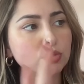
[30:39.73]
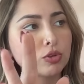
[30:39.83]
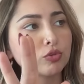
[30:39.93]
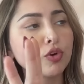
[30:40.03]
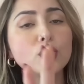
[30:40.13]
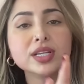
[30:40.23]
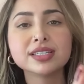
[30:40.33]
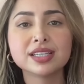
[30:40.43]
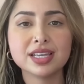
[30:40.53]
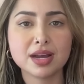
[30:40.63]
thrown
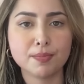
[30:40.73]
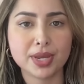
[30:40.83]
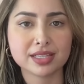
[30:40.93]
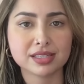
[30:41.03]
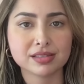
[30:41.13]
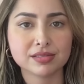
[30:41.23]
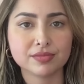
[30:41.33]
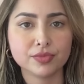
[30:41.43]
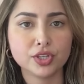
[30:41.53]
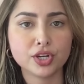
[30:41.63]
into the abyss
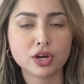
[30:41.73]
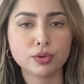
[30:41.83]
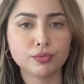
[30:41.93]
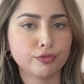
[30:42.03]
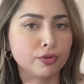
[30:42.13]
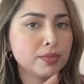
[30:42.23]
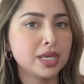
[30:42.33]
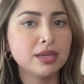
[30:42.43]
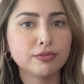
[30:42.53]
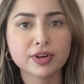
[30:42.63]
you know for
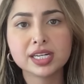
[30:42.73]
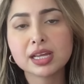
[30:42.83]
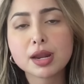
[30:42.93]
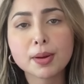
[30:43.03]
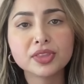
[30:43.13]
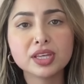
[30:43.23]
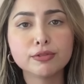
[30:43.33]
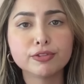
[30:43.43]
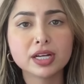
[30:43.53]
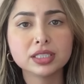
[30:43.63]
me finding out about the
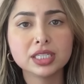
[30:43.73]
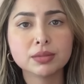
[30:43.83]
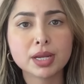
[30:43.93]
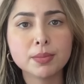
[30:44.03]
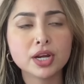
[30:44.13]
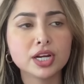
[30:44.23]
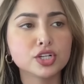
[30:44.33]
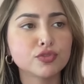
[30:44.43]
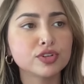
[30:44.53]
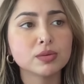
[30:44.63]
infidelity in my
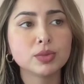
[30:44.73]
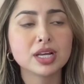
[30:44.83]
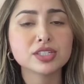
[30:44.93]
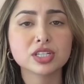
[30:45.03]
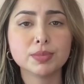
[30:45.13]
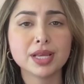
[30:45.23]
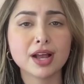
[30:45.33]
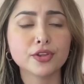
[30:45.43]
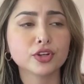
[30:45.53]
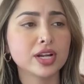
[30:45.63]
marriage for someone else could be a
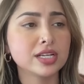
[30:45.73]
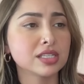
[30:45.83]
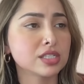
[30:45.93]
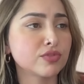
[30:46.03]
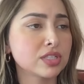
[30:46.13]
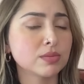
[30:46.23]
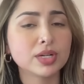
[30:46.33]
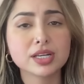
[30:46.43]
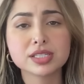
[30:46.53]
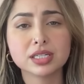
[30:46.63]
health crisis for someone
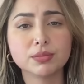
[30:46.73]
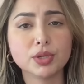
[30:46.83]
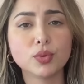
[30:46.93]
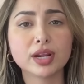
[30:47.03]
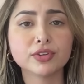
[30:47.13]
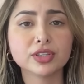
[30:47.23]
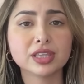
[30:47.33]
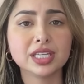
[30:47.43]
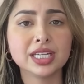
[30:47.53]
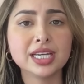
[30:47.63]
else it could be whatever the
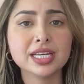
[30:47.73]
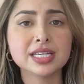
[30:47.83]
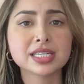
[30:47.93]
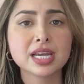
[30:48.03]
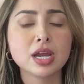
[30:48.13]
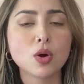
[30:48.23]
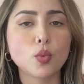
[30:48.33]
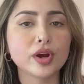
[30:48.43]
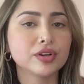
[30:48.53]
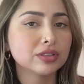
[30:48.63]
thing is
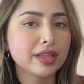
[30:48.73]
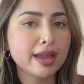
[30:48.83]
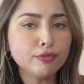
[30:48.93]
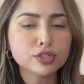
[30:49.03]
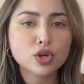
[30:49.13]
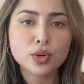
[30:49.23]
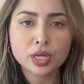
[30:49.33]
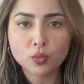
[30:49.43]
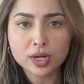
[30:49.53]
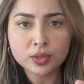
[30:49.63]
where your life was
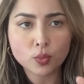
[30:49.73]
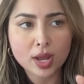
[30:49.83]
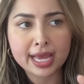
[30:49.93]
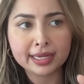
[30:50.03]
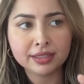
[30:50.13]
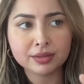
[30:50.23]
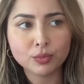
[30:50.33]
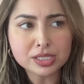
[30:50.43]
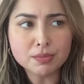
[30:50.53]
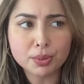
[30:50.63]
going one way
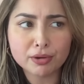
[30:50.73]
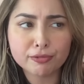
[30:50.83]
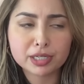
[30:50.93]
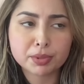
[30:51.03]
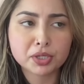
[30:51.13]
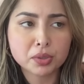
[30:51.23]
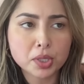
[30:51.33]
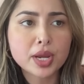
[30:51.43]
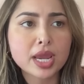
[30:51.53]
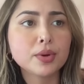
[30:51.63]
wasn't perfect but you're
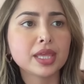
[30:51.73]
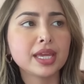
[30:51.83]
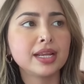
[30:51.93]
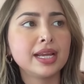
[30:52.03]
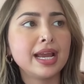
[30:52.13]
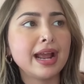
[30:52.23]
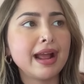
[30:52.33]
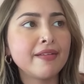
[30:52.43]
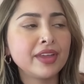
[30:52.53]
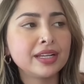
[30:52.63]
okay with it
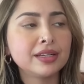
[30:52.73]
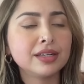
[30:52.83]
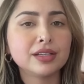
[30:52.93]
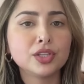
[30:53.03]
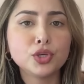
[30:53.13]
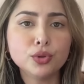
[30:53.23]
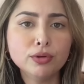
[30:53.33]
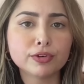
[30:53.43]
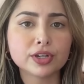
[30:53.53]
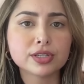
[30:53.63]
and then the
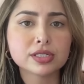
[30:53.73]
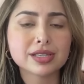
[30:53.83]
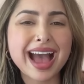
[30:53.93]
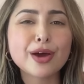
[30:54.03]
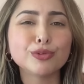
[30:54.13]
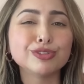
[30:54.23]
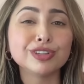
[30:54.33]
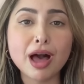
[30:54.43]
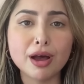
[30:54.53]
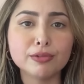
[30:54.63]
universe out of
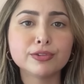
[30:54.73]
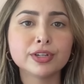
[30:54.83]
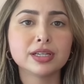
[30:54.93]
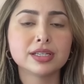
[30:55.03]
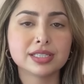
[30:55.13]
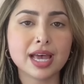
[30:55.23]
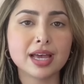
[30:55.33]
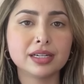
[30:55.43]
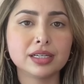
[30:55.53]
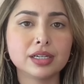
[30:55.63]
love said